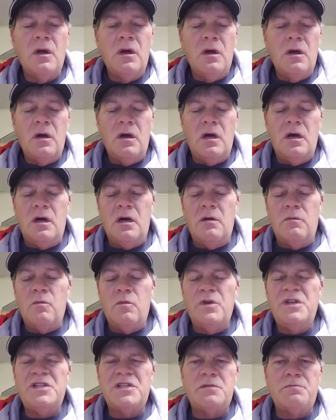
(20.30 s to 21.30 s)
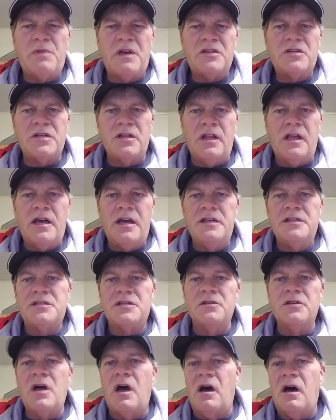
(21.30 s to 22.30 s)
We specialize
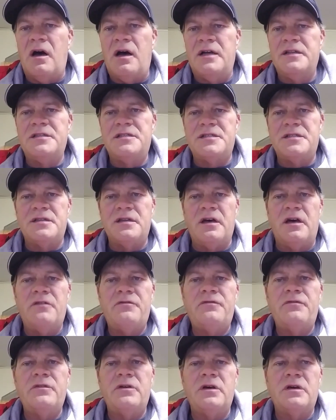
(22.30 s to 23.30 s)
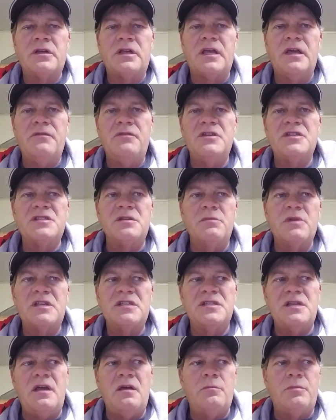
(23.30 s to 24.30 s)
in odd stuff. I'll give you some
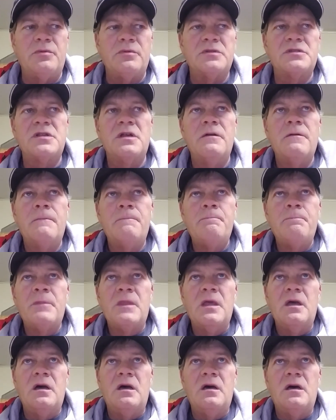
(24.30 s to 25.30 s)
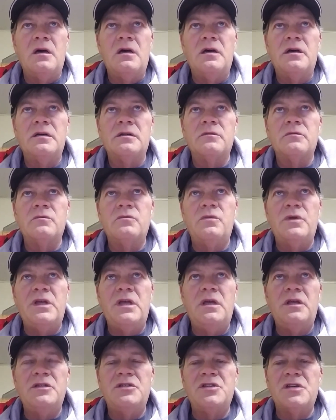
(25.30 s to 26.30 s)
examples.
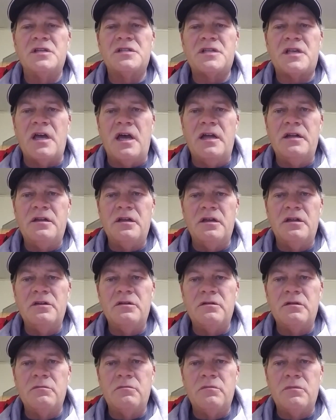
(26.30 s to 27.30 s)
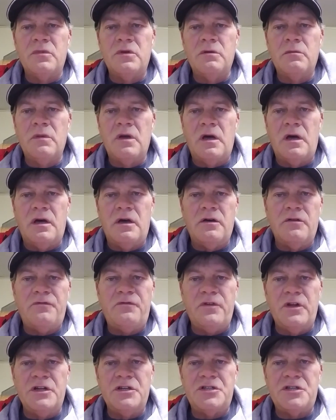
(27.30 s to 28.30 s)
We just got done
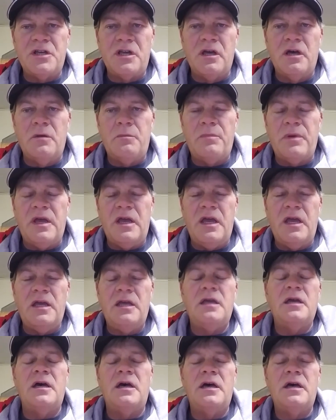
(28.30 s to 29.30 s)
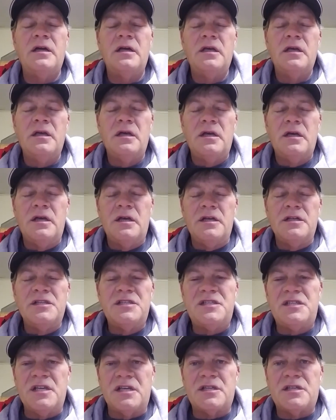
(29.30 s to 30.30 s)
finishing up a
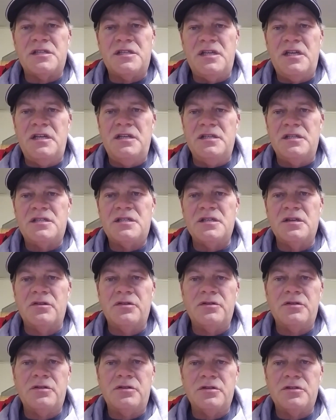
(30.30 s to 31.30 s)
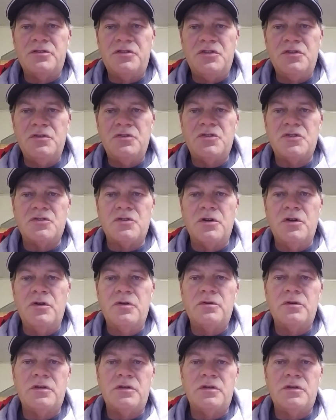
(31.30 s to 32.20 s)
16-cylinder two-stroke